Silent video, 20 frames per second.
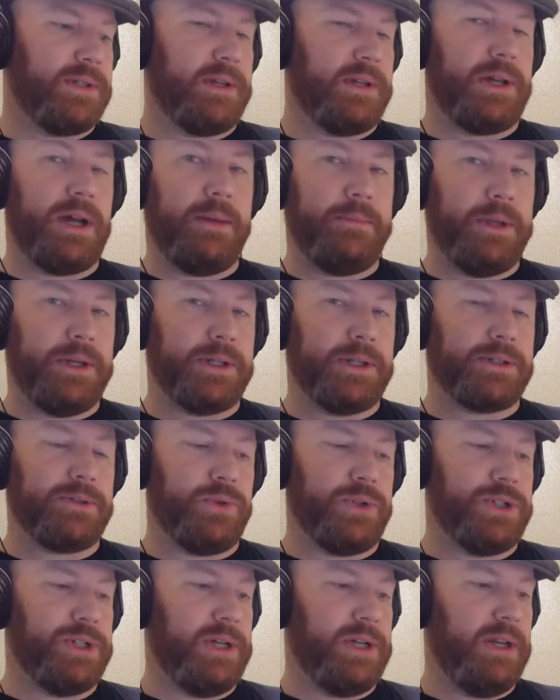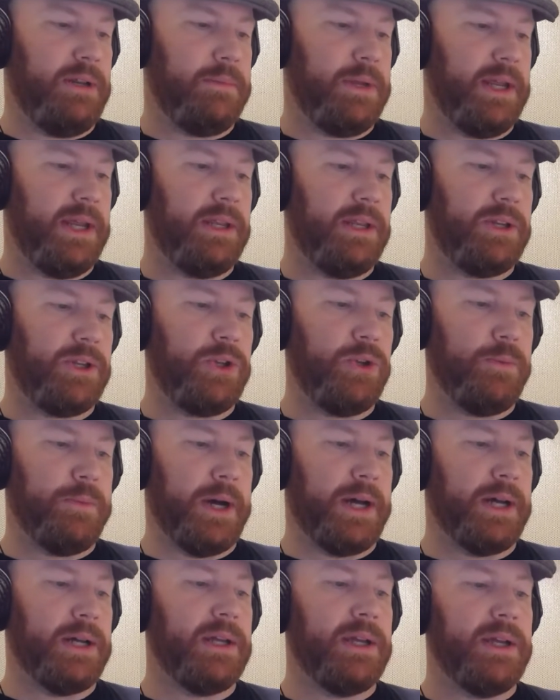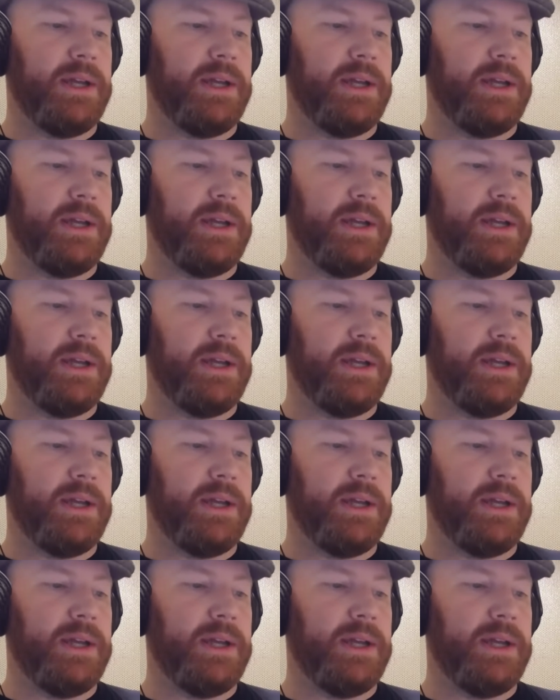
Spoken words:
the communist regime in Cuba.